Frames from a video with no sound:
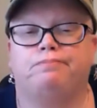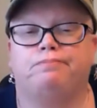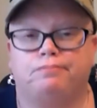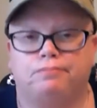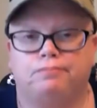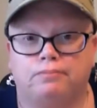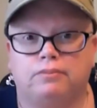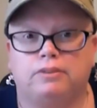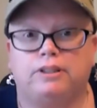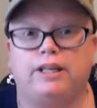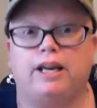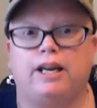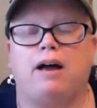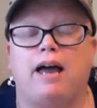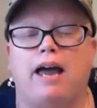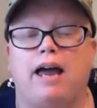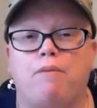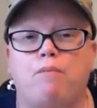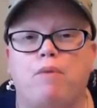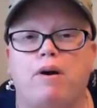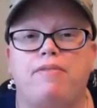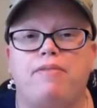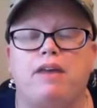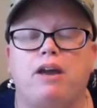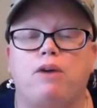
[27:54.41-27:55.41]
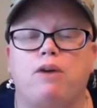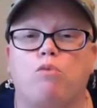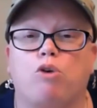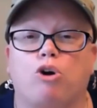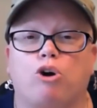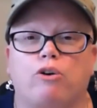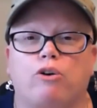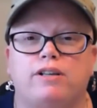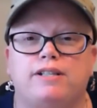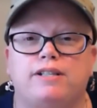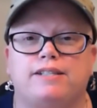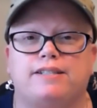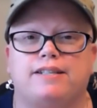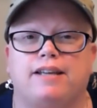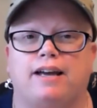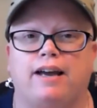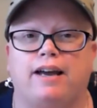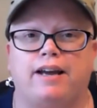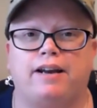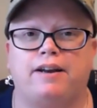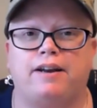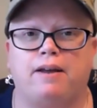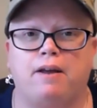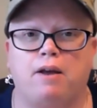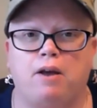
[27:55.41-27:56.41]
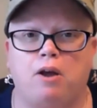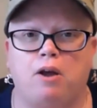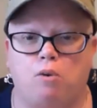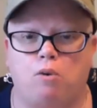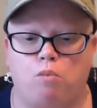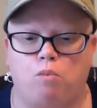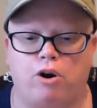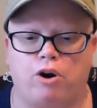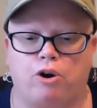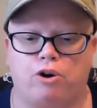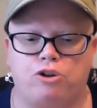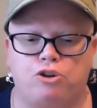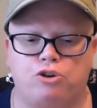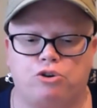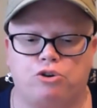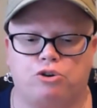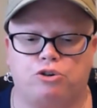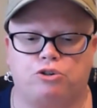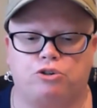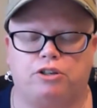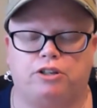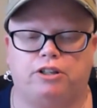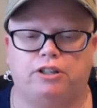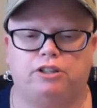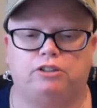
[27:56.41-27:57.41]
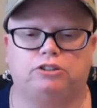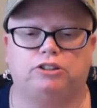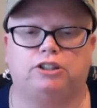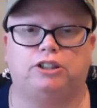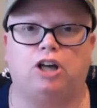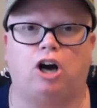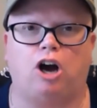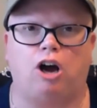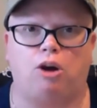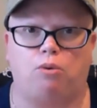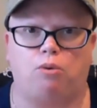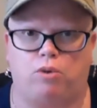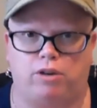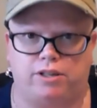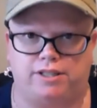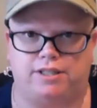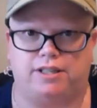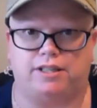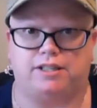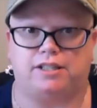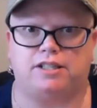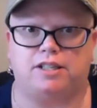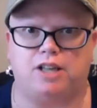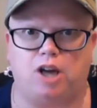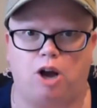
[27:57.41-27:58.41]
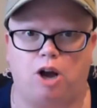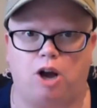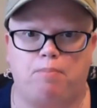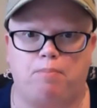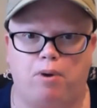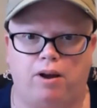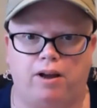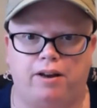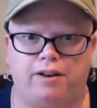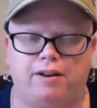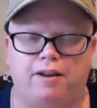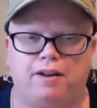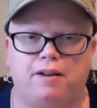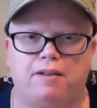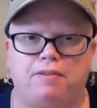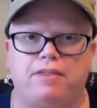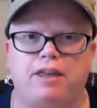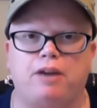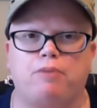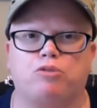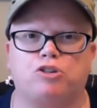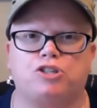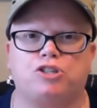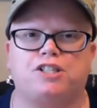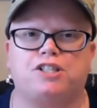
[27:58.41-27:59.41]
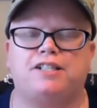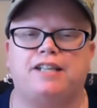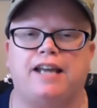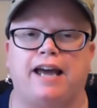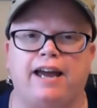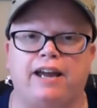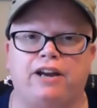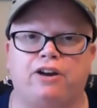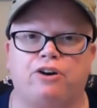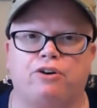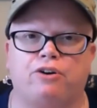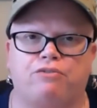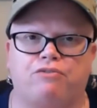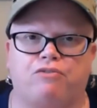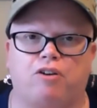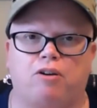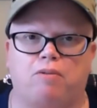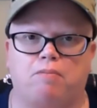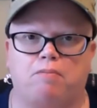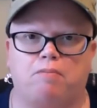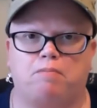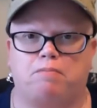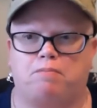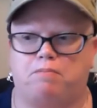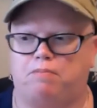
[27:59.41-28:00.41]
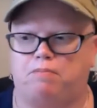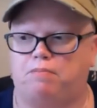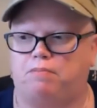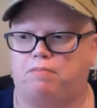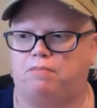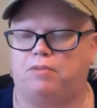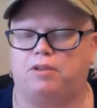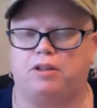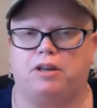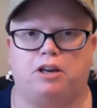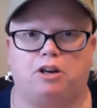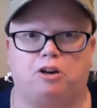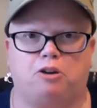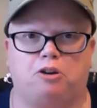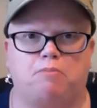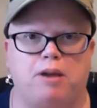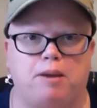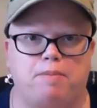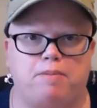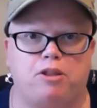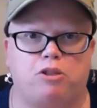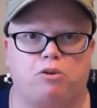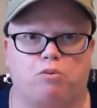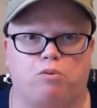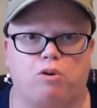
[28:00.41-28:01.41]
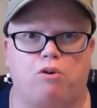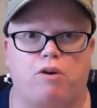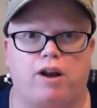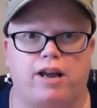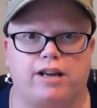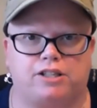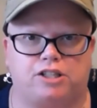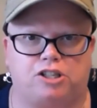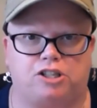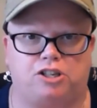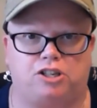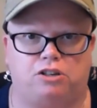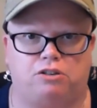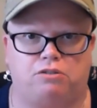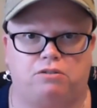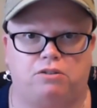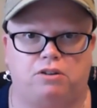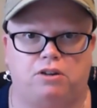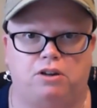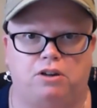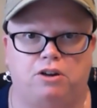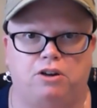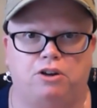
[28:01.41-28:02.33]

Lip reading: Yeah, and when they were inside, where your little dot was to stop on, they were staggered from like maybe the row next to you.